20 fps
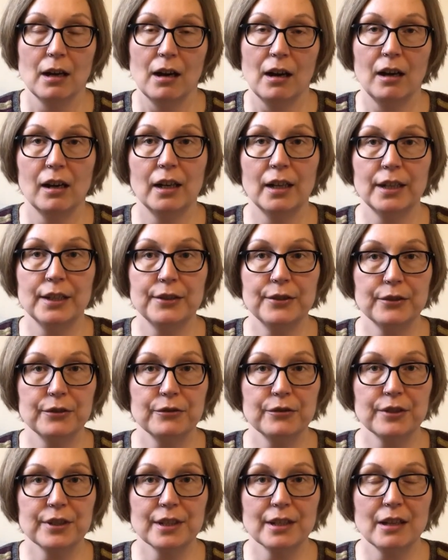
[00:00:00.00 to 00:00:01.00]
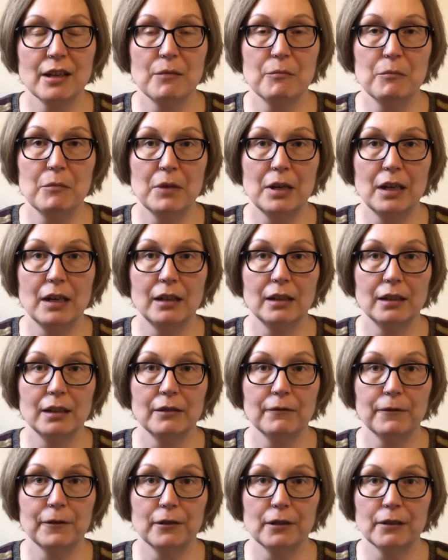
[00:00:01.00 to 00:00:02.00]
I use them
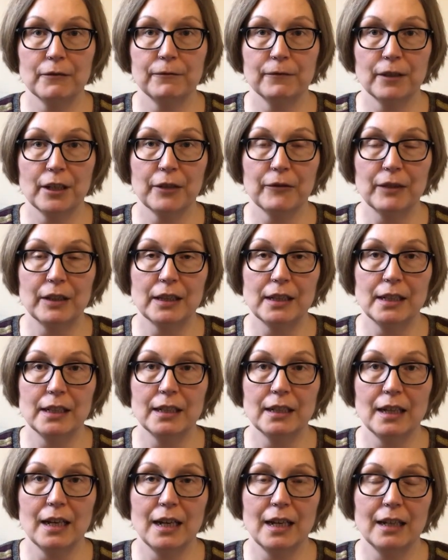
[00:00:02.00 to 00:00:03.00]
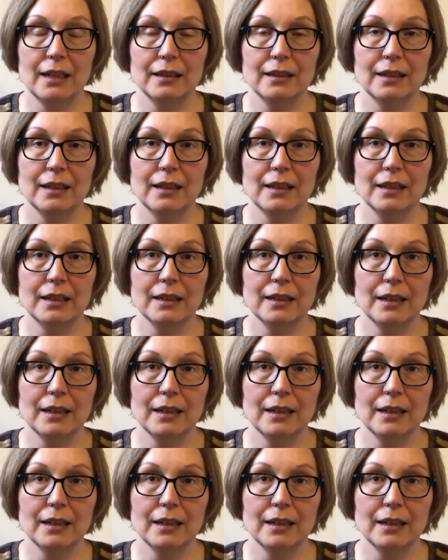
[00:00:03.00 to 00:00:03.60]
fairly frequently, and